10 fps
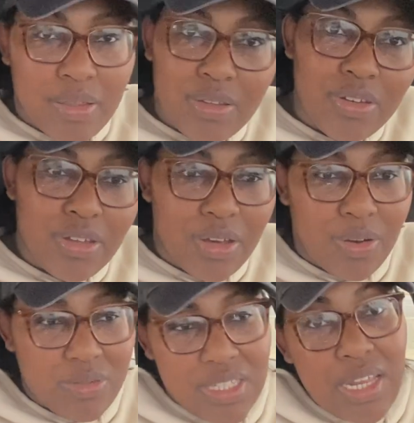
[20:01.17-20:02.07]
you
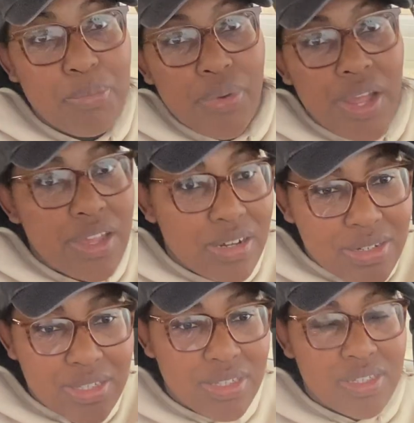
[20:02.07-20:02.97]
know, send
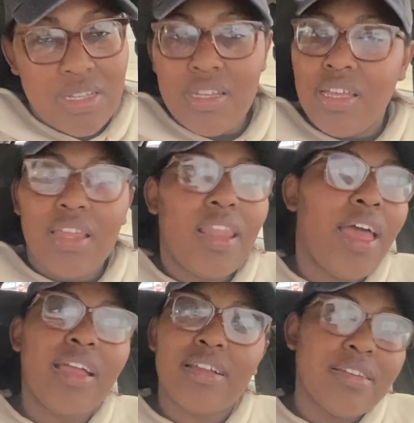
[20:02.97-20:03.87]
prayers.
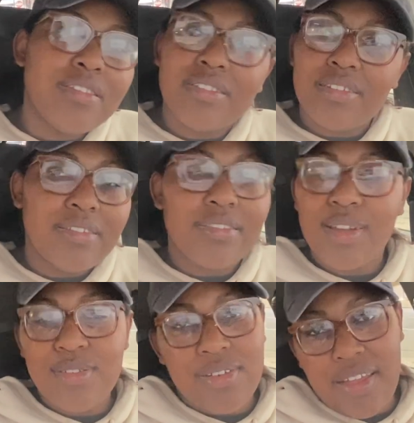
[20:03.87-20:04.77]
Like,
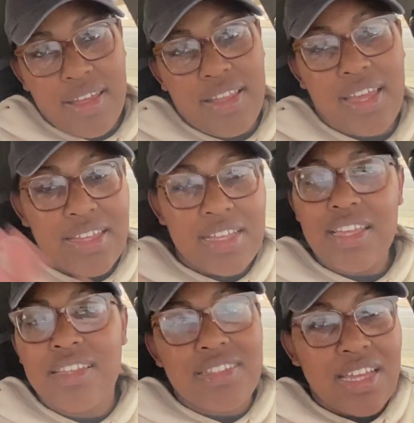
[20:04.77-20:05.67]
don't do that. Like,
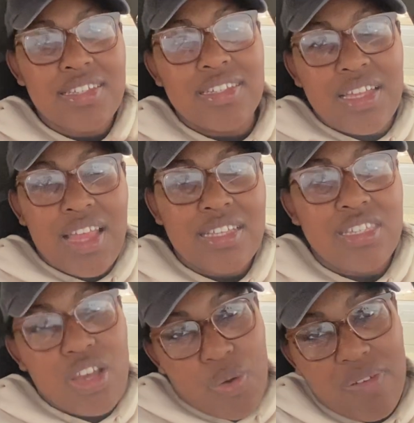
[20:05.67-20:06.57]
that's
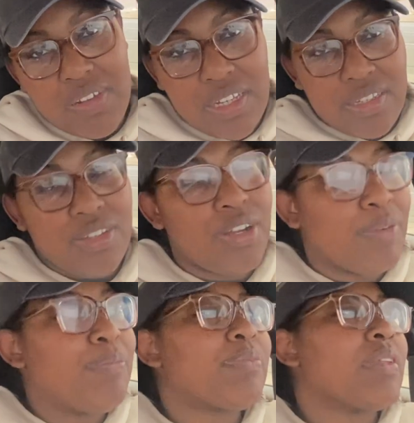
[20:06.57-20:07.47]
the equivalent, you know?